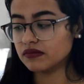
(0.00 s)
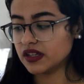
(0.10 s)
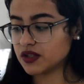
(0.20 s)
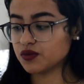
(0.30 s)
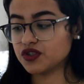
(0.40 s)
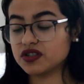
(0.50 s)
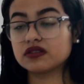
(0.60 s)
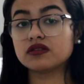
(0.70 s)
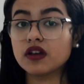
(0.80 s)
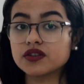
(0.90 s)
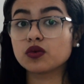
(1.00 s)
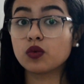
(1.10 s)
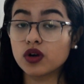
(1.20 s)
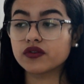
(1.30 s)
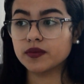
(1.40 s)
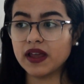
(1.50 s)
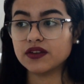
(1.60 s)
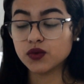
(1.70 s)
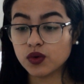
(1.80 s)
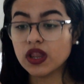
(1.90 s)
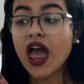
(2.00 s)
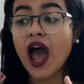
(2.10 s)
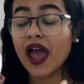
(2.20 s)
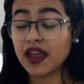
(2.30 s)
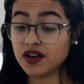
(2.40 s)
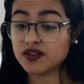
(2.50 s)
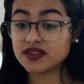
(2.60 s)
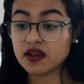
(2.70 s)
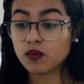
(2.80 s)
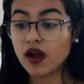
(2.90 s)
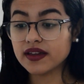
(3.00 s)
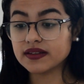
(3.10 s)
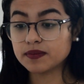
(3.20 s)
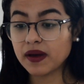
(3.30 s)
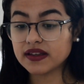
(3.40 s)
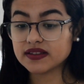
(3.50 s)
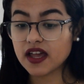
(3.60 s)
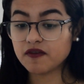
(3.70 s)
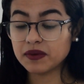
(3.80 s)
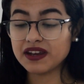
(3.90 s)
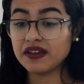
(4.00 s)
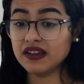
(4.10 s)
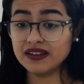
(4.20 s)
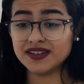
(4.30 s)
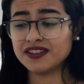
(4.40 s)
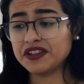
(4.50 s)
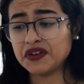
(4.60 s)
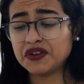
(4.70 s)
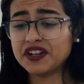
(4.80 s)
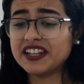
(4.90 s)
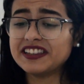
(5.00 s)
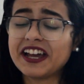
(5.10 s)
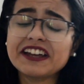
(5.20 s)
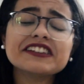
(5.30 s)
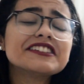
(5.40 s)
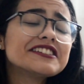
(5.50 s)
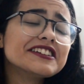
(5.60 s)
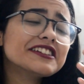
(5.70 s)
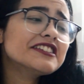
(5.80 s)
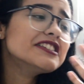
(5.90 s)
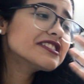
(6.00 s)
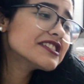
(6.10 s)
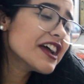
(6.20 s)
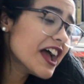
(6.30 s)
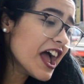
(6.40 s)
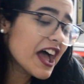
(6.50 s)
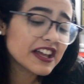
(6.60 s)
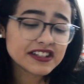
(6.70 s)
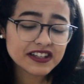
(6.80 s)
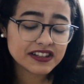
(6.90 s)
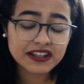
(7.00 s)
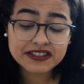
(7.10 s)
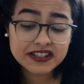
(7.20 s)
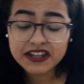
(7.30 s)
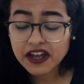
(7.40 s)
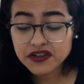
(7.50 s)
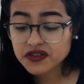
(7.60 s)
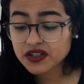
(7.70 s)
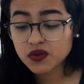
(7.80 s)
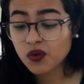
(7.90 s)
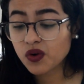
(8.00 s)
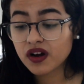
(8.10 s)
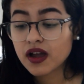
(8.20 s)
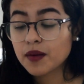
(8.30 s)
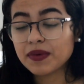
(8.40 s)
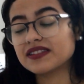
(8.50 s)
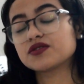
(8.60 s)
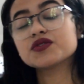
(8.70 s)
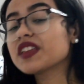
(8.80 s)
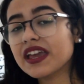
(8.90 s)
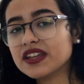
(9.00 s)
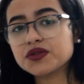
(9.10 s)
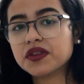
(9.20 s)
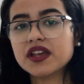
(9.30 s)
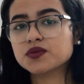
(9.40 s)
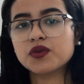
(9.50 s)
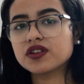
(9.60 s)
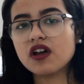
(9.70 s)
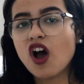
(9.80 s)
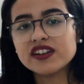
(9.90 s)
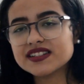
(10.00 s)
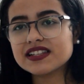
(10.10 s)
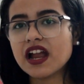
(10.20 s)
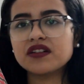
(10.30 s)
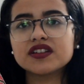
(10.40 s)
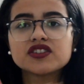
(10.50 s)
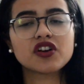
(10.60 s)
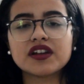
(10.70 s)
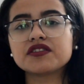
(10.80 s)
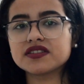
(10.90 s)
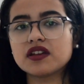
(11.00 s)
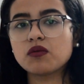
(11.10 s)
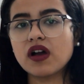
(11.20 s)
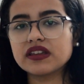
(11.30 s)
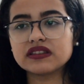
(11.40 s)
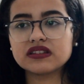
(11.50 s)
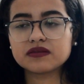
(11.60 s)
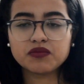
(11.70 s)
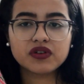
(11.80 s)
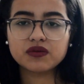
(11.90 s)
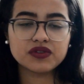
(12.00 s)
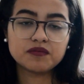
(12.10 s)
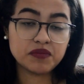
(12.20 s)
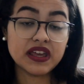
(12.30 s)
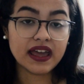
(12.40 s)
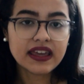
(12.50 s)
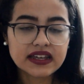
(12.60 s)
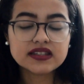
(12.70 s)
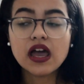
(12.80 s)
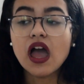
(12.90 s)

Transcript: It would just not work for me at all. I understand why it might have been a hit in the early 1900, but today, in today's world, honestly, I really don't understand why this book would be a hit,